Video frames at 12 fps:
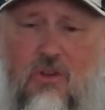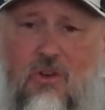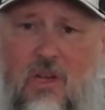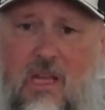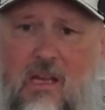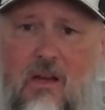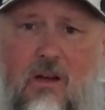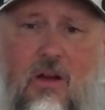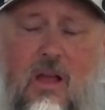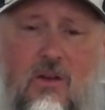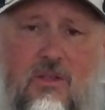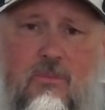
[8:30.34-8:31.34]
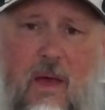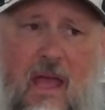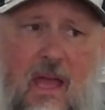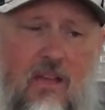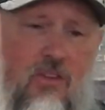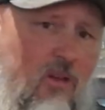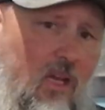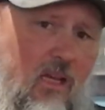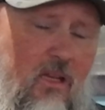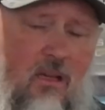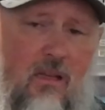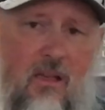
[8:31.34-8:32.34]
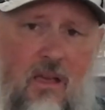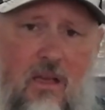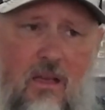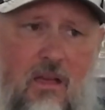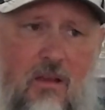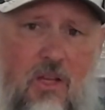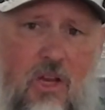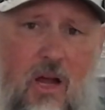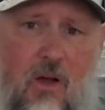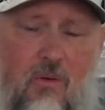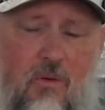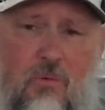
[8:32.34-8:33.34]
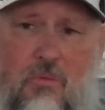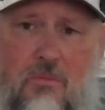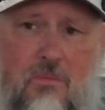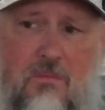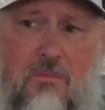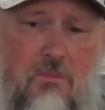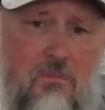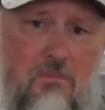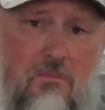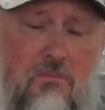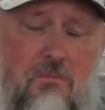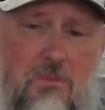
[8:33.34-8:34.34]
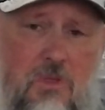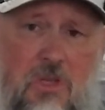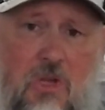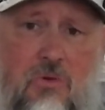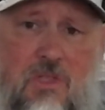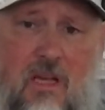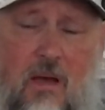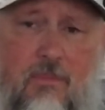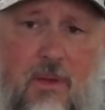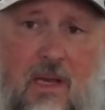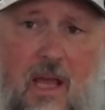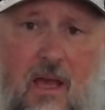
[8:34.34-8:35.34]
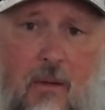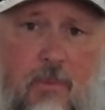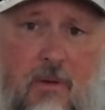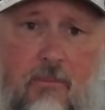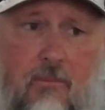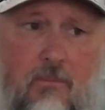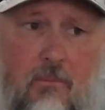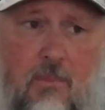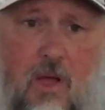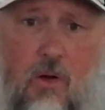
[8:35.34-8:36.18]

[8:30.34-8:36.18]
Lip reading: your gear goes bad and you need to, you know, do something to help it